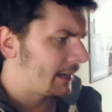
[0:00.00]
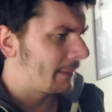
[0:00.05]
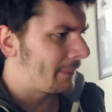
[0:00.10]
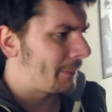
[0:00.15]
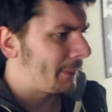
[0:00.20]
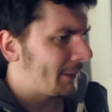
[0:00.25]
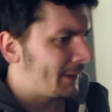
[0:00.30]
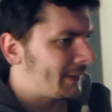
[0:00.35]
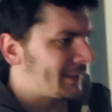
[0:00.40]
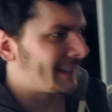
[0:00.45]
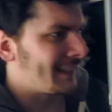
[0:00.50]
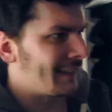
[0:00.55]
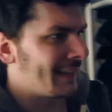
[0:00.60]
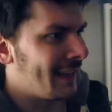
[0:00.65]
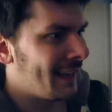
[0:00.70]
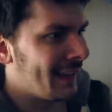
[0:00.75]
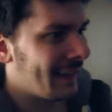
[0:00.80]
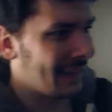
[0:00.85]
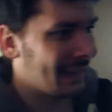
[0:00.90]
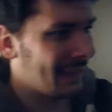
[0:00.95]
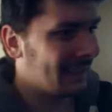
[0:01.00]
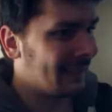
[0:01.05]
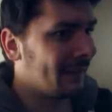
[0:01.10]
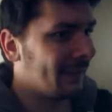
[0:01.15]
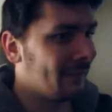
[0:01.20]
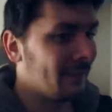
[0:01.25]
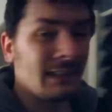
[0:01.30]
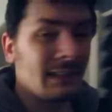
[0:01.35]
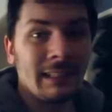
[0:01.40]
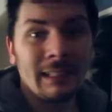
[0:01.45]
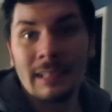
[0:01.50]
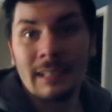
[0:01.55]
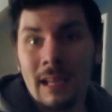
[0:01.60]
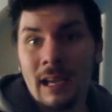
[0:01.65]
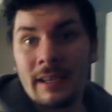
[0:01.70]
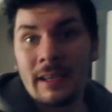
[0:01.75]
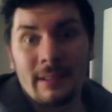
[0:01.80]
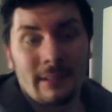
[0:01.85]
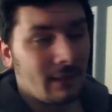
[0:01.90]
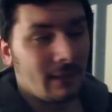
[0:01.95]
a person in a really
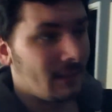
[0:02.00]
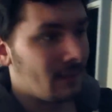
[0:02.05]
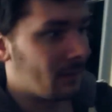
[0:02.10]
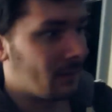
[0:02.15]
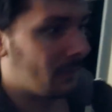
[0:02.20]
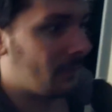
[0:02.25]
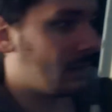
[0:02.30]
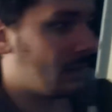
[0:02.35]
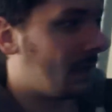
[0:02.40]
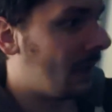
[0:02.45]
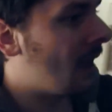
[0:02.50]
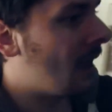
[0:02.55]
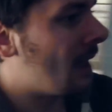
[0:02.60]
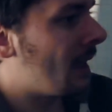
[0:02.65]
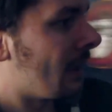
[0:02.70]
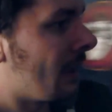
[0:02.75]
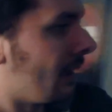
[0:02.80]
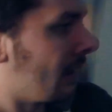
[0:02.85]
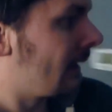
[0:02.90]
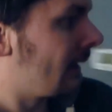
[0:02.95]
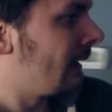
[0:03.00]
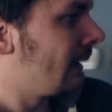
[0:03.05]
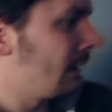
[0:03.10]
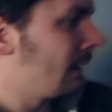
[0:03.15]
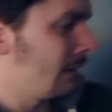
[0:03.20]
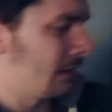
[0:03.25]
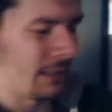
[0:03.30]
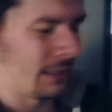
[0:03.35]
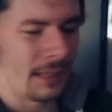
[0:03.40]
nice SUV that